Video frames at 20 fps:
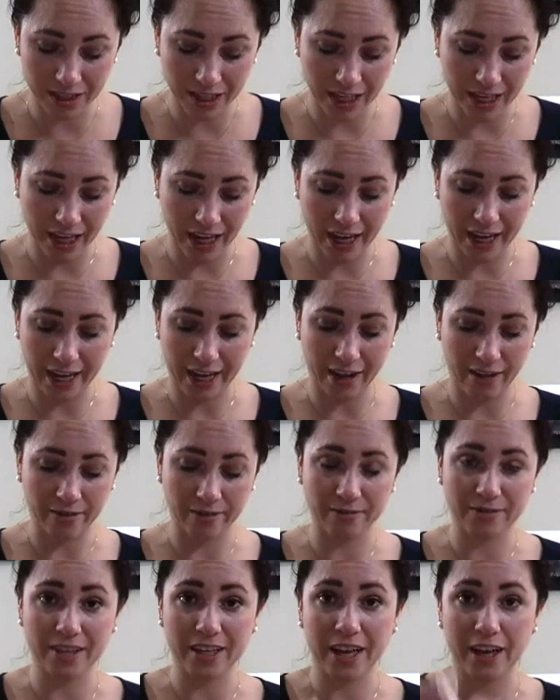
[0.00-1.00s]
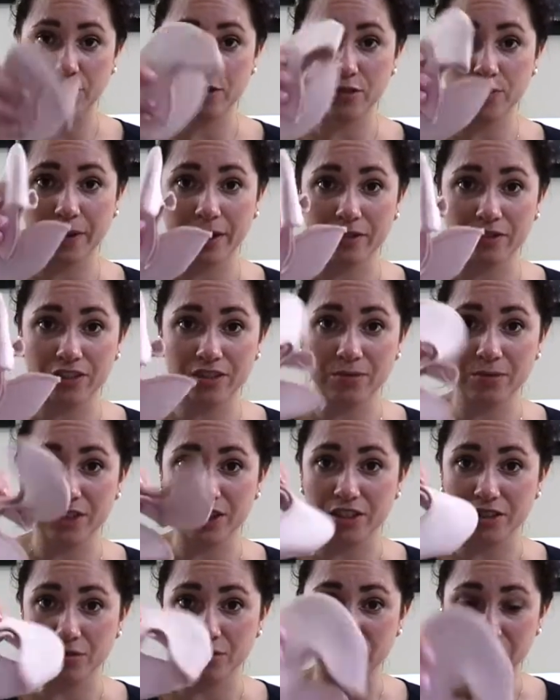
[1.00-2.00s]
Like, I have the Ouch pouches, which
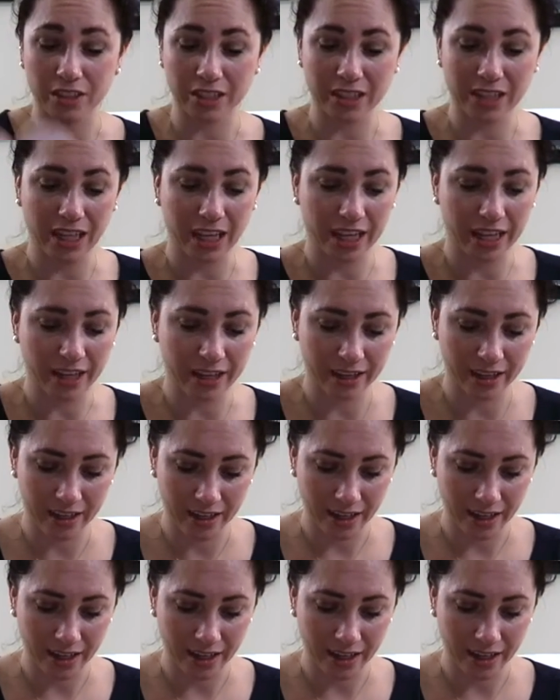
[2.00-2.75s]
I don't really like.